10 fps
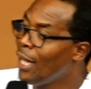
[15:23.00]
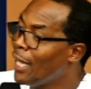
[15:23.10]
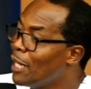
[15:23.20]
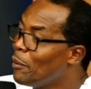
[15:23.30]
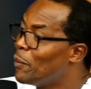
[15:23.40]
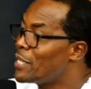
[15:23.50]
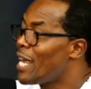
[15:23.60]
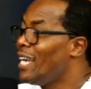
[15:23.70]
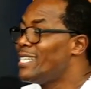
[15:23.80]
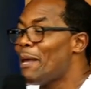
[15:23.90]
Young people
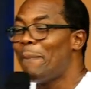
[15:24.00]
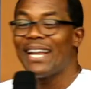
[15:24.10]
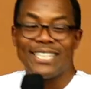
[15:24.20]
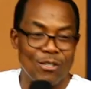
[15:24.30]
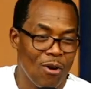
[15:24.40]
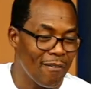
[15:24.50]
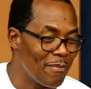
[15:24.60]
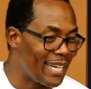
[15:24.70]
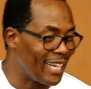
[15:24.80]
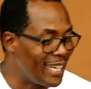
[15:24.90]
say it's the parents who have
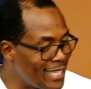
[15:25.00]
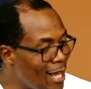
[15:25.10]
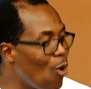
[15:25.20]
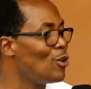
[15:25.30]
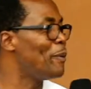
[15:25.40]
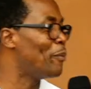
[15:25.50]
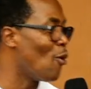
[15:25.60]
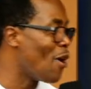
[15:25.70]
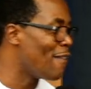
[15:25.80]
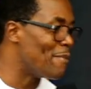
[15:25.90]
money, it's the old people
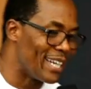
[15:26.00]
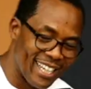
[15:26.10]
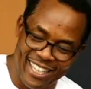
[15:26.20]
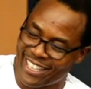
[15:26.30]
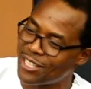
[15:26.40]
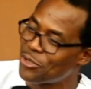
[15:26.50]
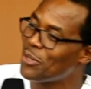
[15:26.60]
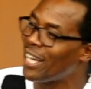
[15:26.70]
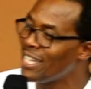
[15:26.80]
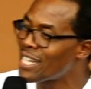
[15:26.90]
who have money. the
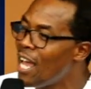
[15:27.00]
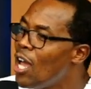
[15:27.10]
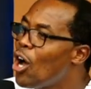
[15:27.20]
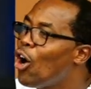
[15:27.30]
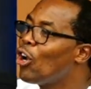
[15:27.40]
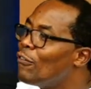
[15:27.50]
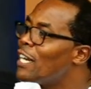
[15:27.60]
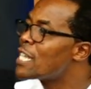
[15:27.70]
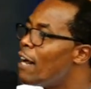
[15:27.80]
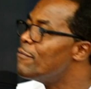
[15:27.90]
truth is, all of
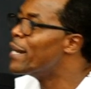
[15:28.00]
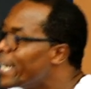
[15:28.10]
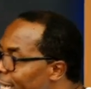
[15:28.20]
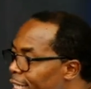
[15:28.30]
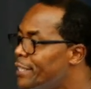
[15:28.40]
us have money.